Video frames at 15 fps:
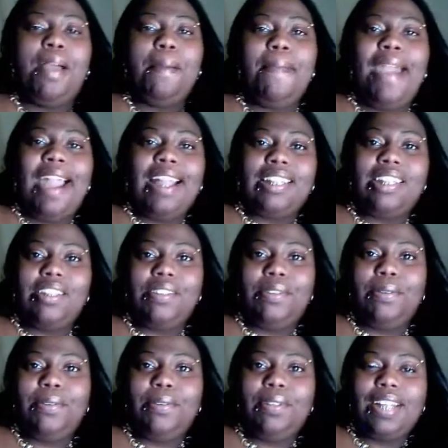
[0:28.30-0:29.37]
Back
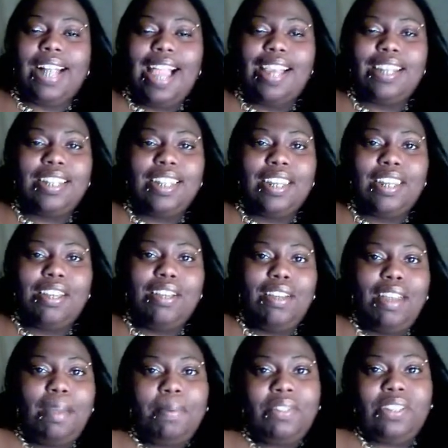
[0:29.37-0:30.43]
to the Cottage Hill,
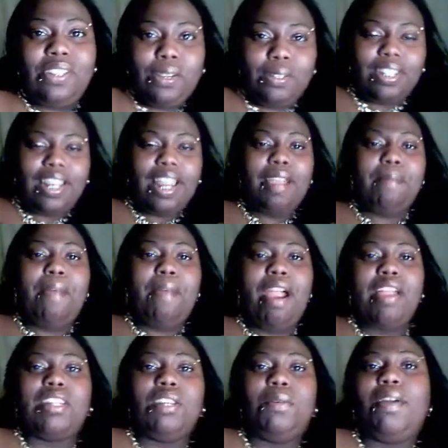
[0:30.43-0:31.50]
episode 10,
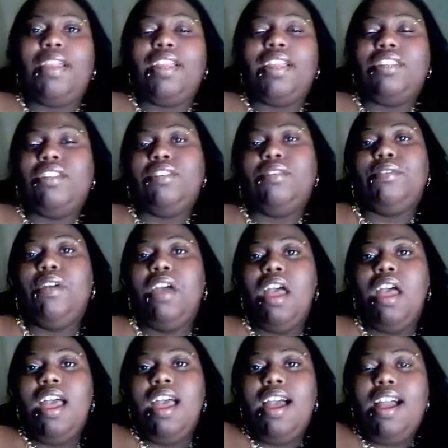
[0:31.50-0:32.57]
parts 1 and 2.
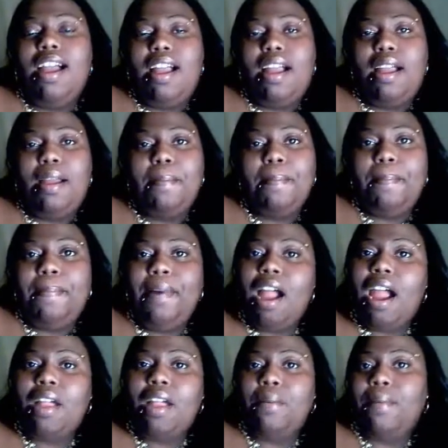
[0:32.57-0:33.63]

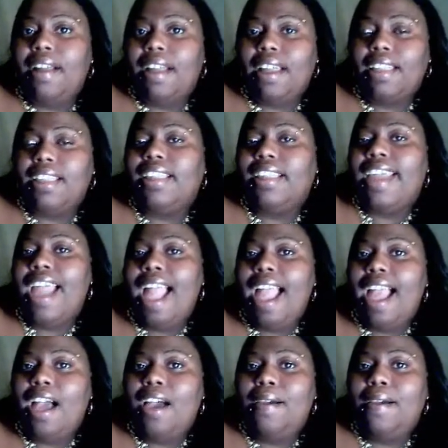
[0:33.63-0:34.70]
Part 1,
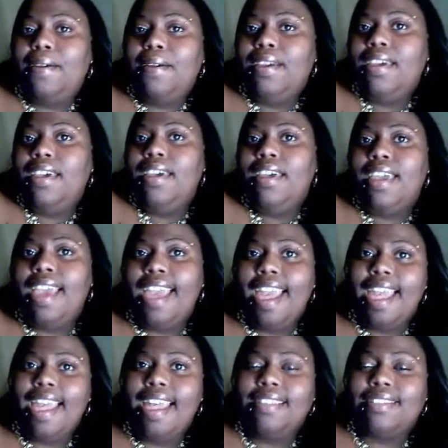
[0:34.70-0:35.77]
Kyle
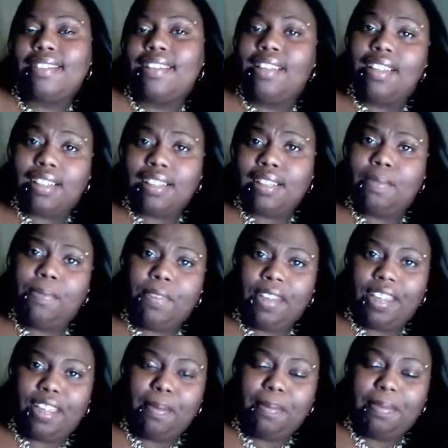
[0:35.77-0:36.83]
has cooked some
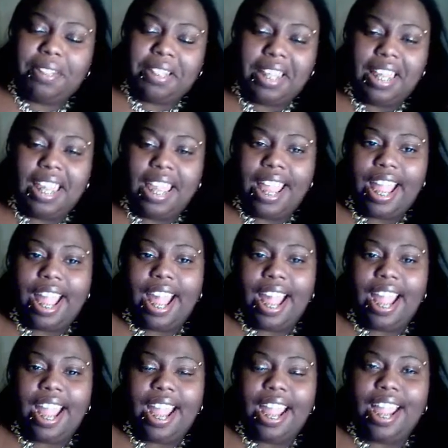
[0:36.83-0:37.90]
ribs,
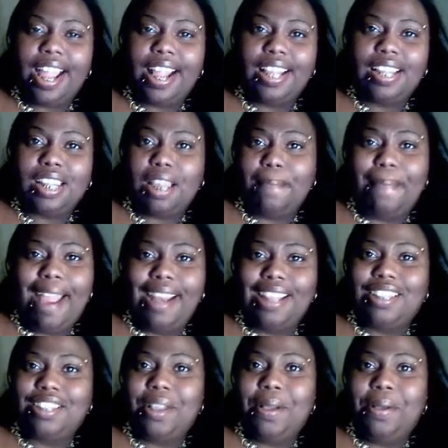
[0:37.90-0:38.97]
and somebody
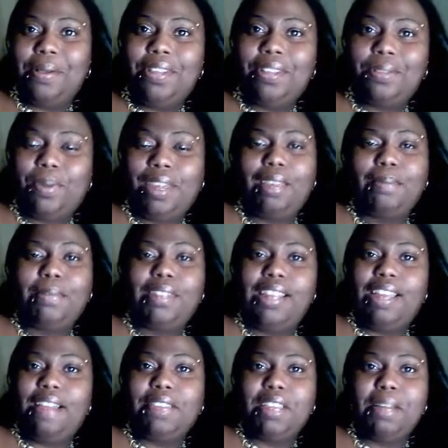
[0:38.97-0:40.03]
stole his ribs. He
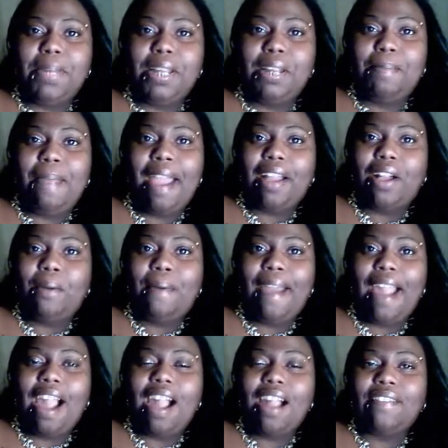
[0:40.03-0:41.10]
left them in the
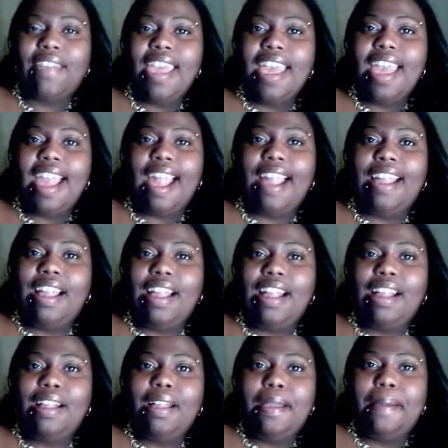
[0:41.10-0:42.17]
microwave, and
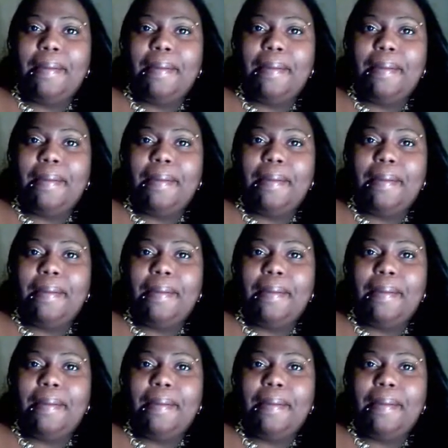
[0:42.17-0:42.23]
he